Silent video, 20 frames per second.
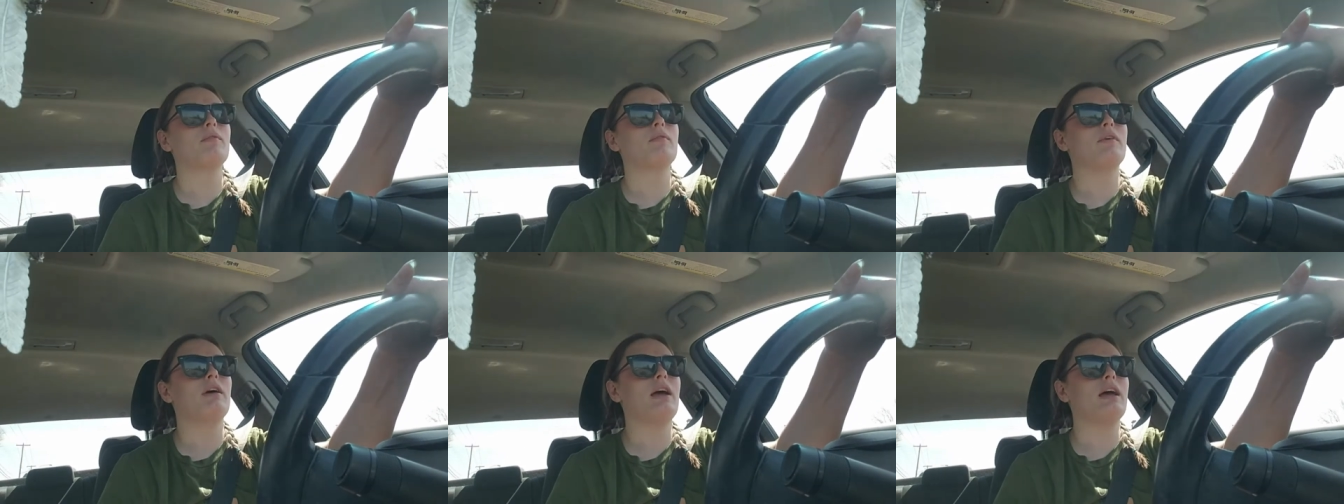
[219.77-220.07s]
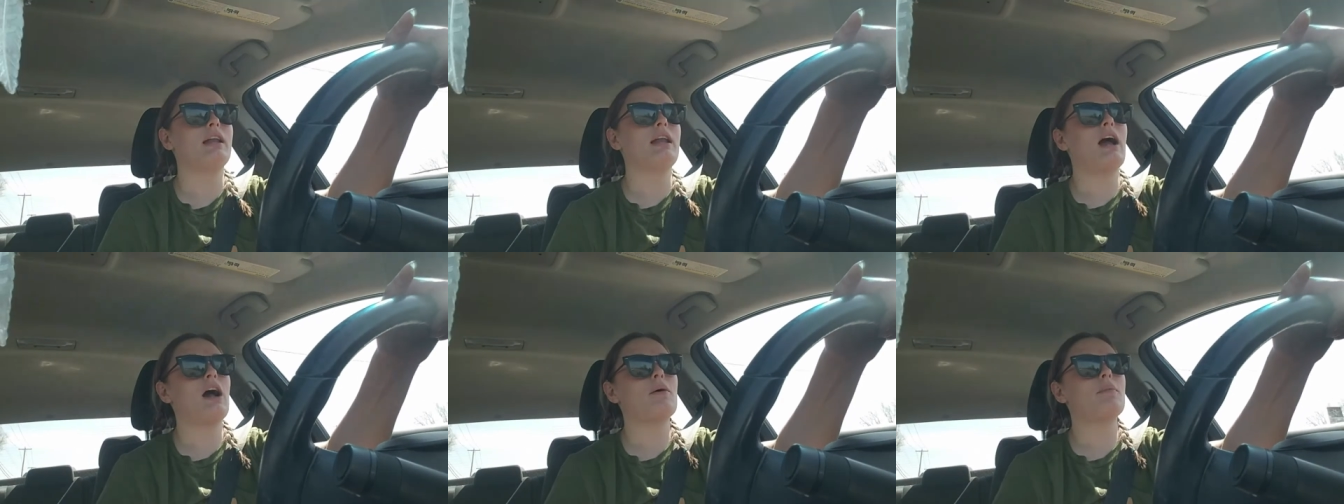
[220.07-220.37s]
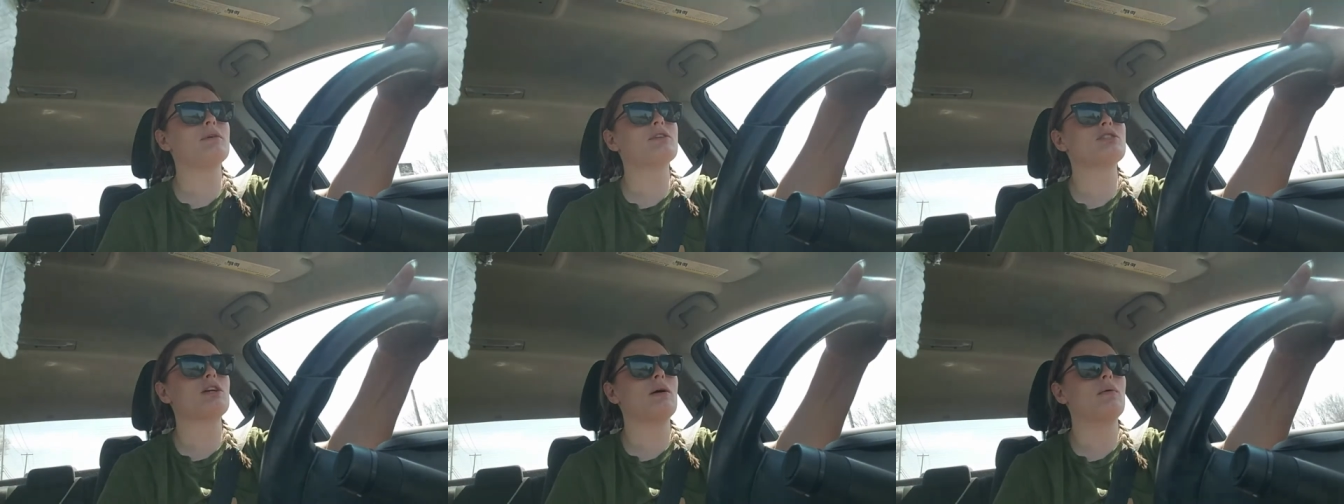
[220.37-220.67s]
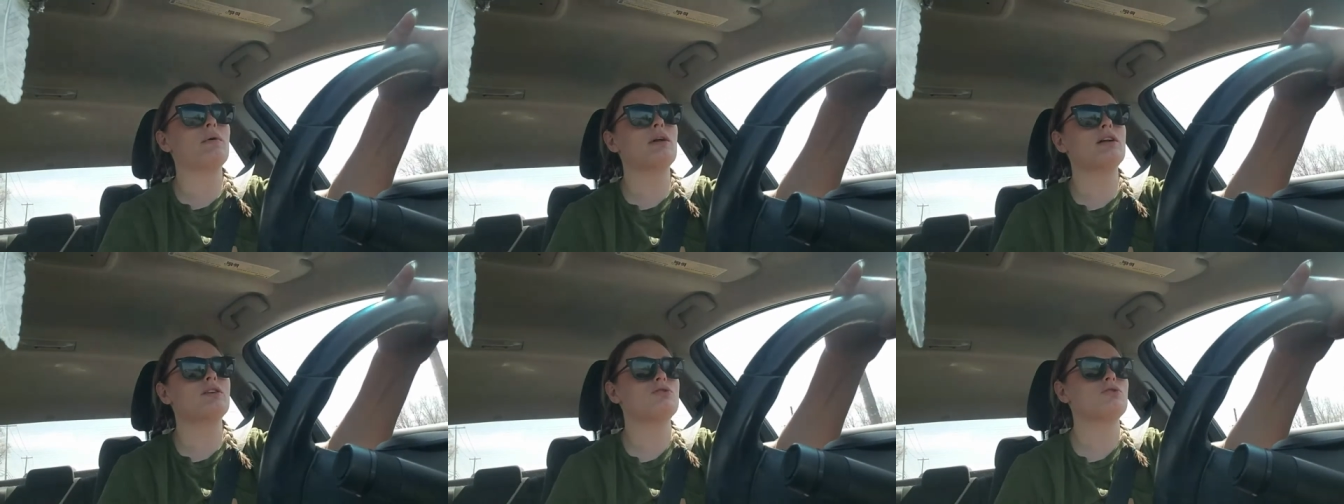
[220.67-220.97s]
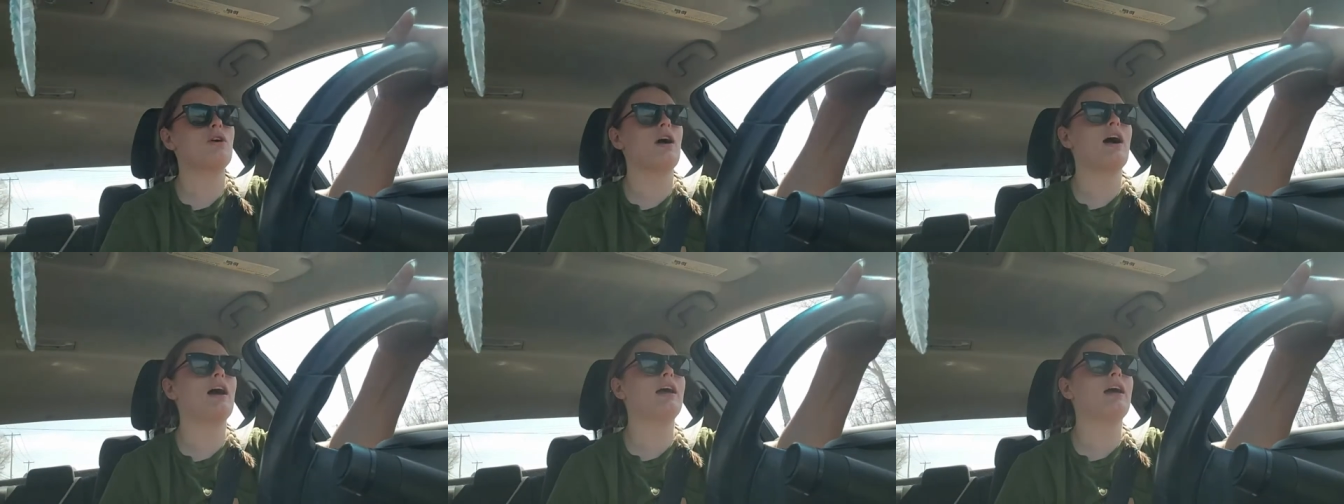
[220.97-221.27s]
and how much I want to
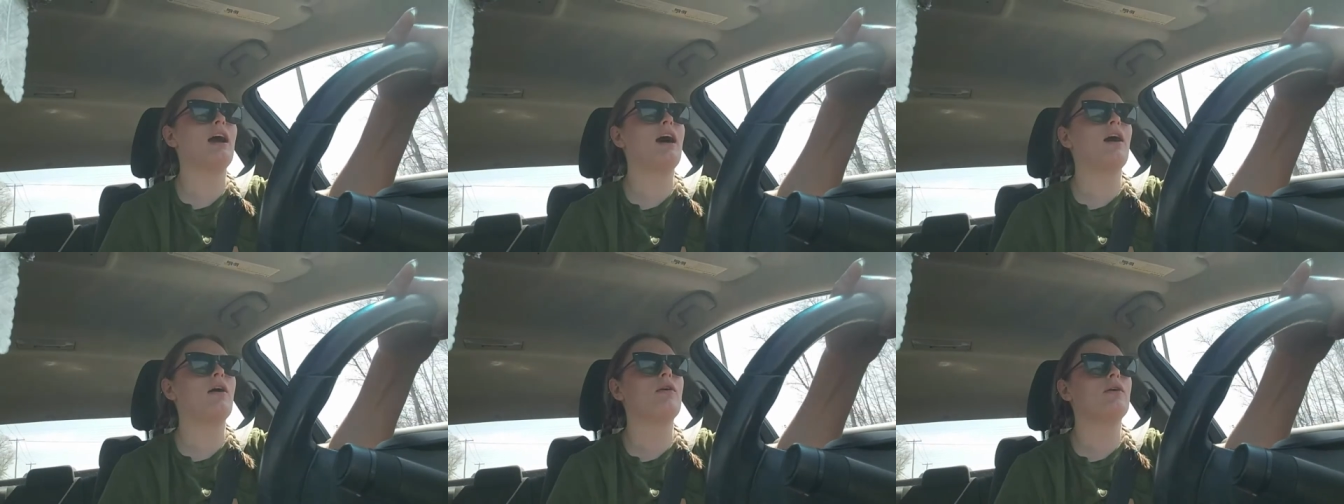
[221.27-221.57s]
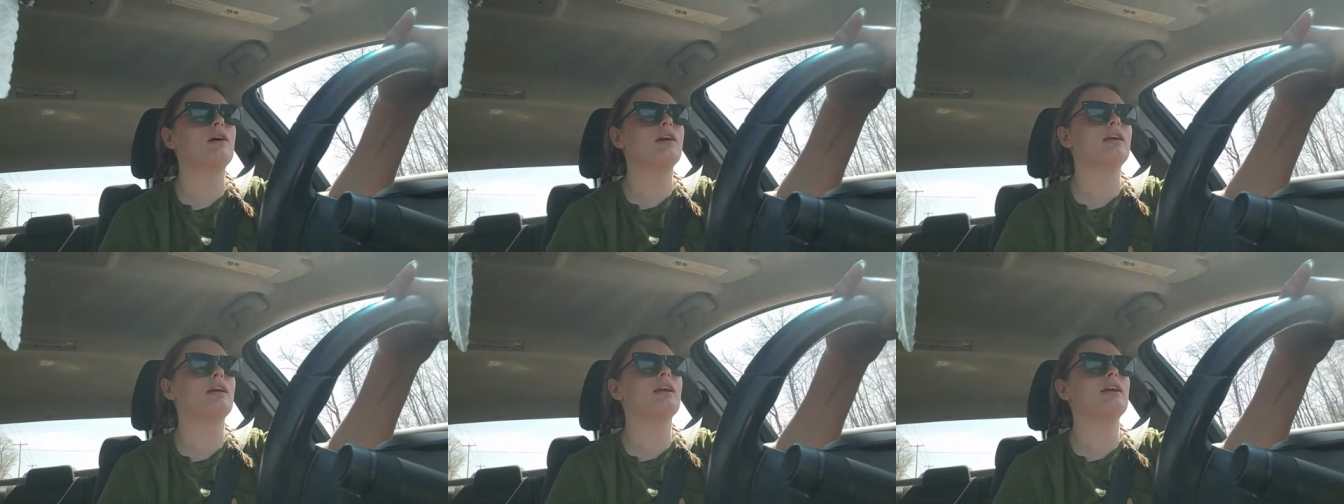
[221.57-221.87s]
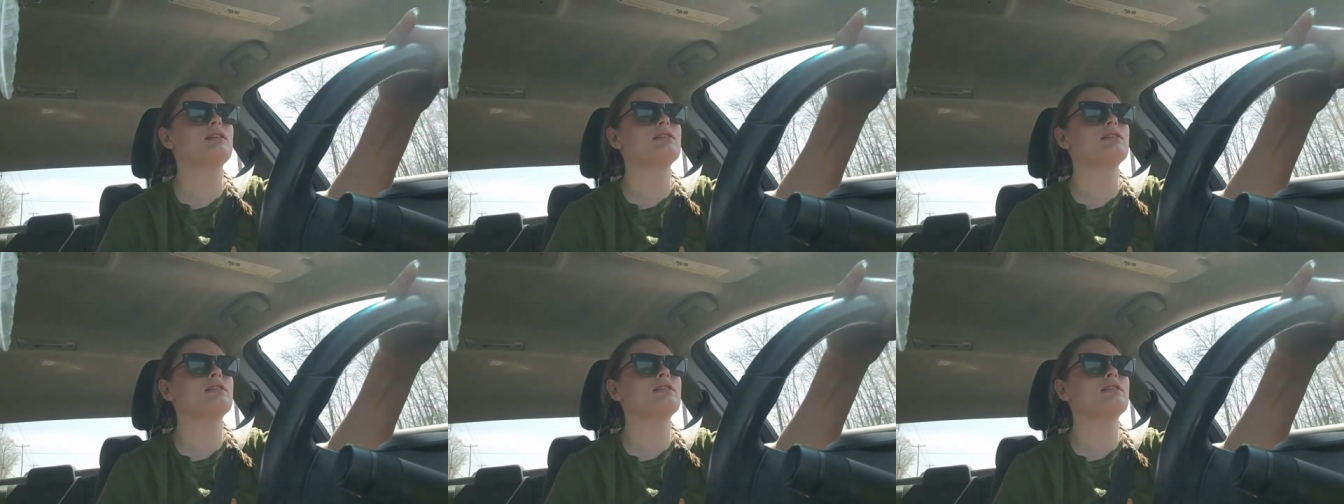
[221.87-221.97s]
try out and get